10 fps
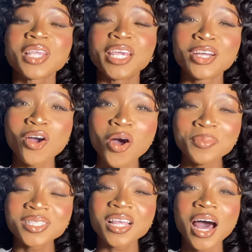It
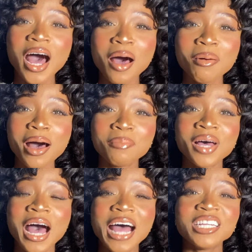comes, and
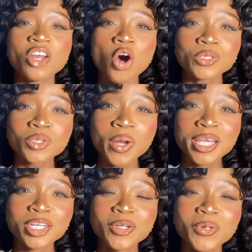it also
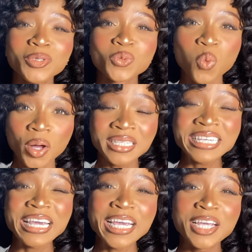includes what?
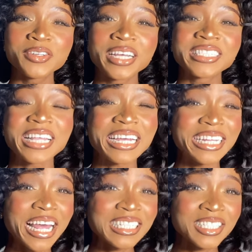Key ingredients like
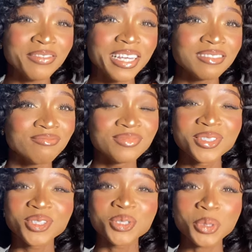glycerin,
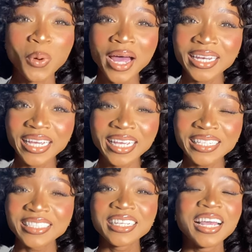
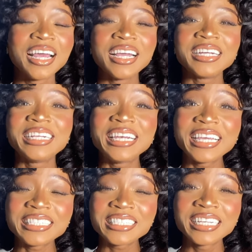squalene,
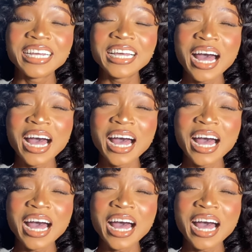glacier